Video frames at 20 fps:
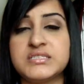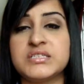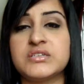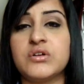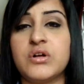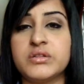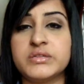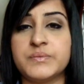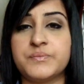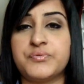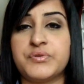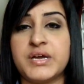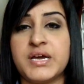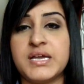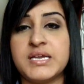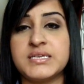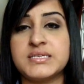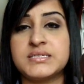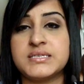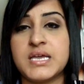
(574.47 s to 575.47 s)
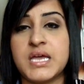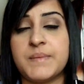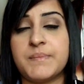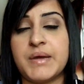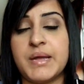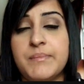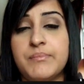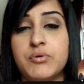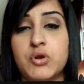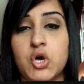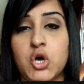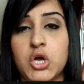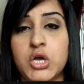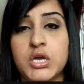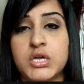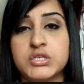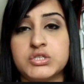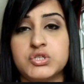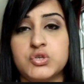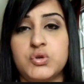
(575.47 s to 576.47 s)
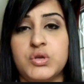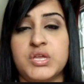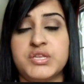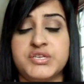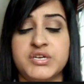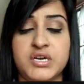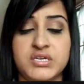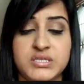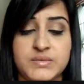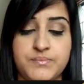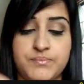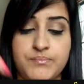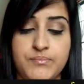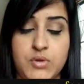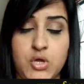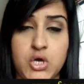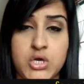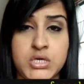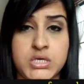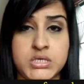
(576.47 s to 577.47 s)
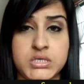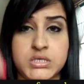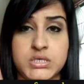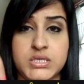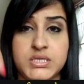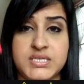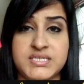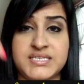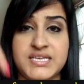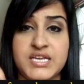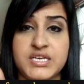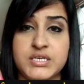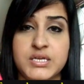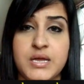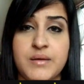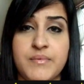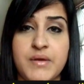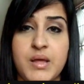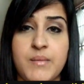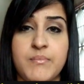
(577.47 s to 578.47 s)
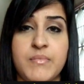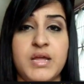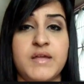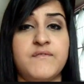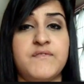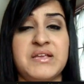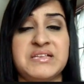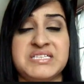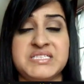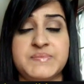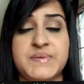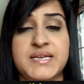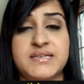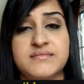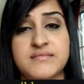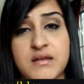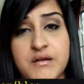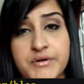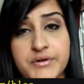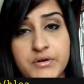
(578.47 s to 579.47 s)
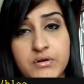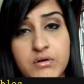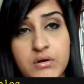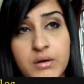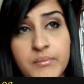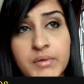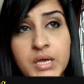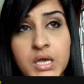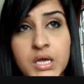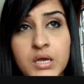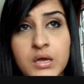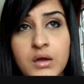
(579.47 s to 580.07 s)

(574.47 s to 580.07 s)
listed all the price at my blog, so you can check out the blog, this at my facesbysarah.com,